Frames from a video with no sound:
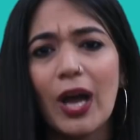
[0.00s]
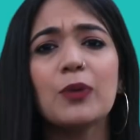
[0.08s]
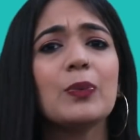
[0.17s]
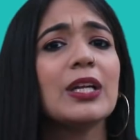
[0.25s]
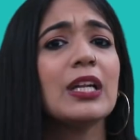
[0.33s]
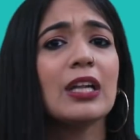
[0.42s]

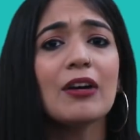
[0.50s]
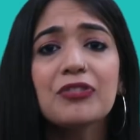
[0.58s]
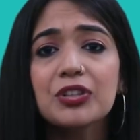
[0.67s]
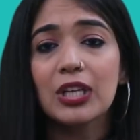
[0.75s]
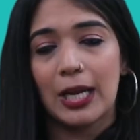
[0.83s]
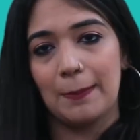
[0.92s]
and we'd love
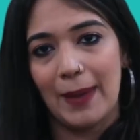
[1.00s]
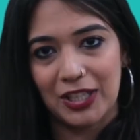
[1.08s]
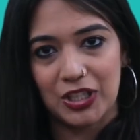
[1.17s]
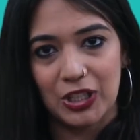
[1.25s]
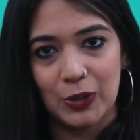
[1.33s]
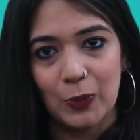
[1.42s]
to get back
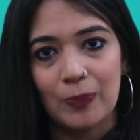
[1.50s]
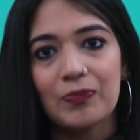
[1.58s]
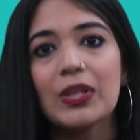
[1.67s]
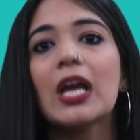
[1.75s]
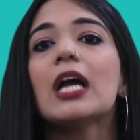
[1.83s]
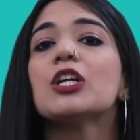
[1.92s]
to you.
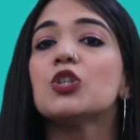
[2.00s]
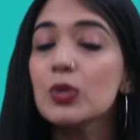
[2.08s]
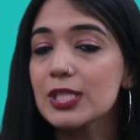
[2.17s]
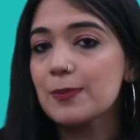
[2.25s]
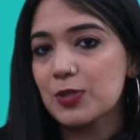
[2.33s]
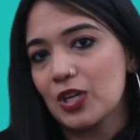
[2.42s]
Do
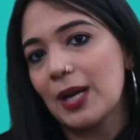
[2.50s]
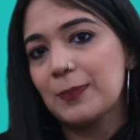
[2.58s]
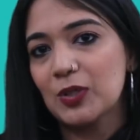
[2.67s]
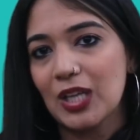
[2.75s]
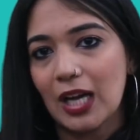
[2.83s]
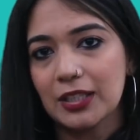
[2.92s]
subscribe
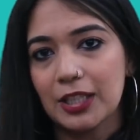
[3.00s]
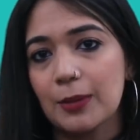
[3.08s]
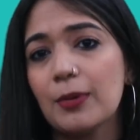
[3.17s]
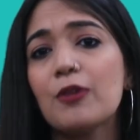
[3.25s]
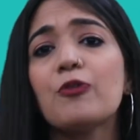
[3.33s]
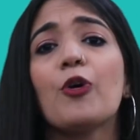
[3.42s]
to Gyan ka
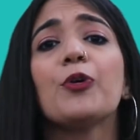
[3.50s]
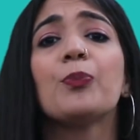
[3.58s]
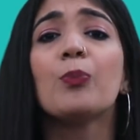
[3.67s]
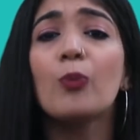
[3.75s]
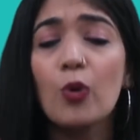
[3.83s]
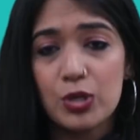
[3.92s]
Dabba for
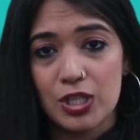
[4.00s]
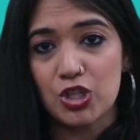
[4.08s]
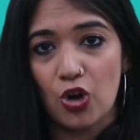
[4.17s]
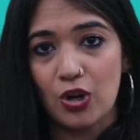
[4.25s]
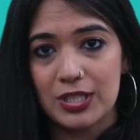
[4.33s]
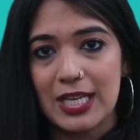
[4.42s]
more
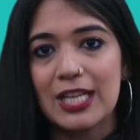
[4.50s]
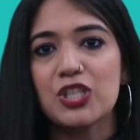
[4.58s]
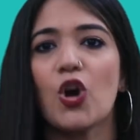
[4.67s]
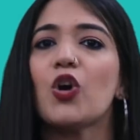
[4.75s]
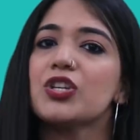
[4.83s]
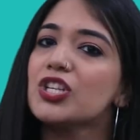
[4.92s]
such content
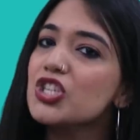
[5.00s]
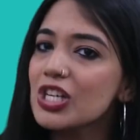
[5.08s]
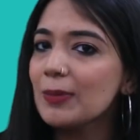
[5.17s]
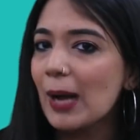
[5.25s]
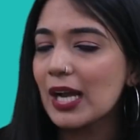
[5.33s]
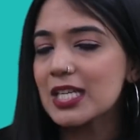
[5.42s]
on
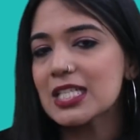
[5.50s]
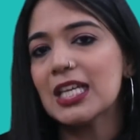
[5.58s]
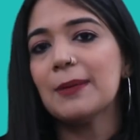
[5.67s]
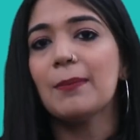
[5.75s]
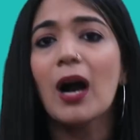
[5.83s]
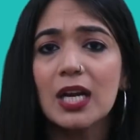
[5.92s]
digital
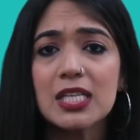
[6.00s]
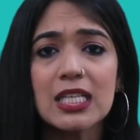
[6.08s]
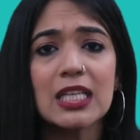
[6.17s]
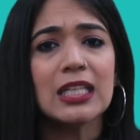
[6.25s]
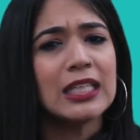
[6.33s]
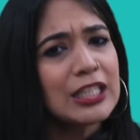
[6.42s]

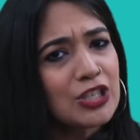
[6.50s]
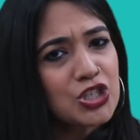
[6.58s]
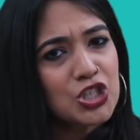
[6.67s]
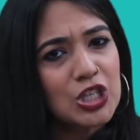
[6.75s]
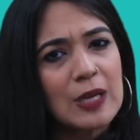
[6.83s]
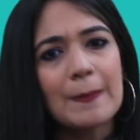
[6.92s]
marketing,
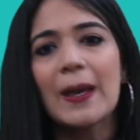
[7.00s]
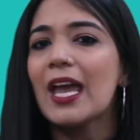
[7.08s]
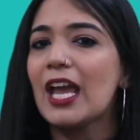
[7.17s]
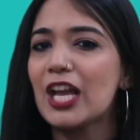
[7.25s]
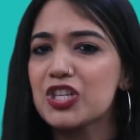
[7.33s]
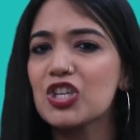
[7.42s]

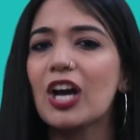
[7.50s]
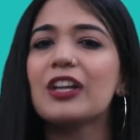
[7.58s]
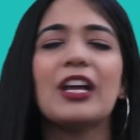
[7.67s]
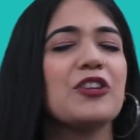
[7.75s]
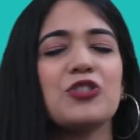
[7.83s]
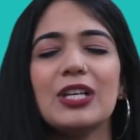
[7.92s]
leadership, HR,
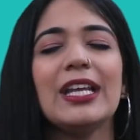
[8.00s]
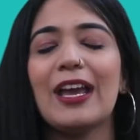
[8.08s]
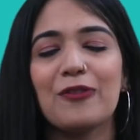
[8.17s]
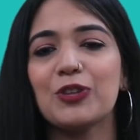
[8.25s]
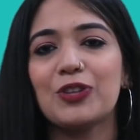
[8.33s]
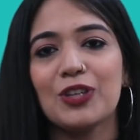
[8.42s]
and really
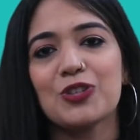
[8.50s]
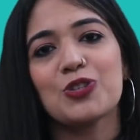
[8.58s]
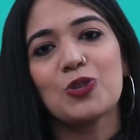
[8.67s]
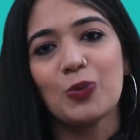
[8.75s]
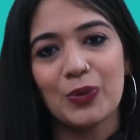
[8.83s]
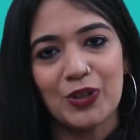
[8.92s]
everything to
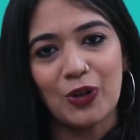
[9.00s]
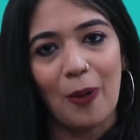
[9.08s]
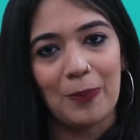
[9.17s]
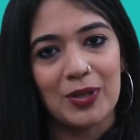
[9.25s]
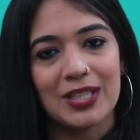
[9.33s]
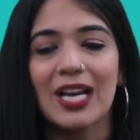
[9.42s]
do with the
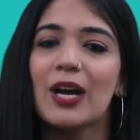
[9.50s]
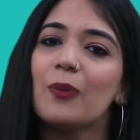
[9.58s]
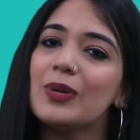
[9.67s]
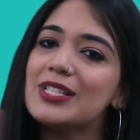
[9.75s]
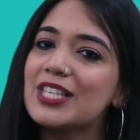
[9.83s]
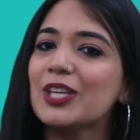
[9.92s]
corporate.
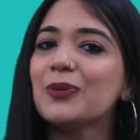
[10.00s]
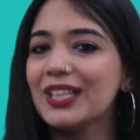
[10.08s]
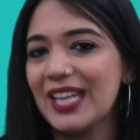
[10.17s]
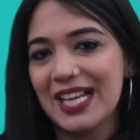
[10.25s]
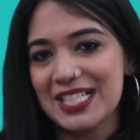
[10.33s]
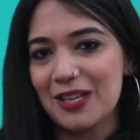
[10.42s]
We'll see you in
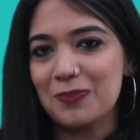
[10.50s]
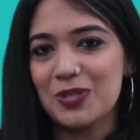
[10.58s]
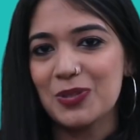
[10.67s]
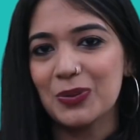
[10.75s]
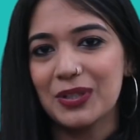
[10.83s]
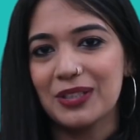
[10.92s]
the next
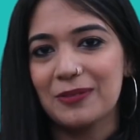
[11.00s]
episode.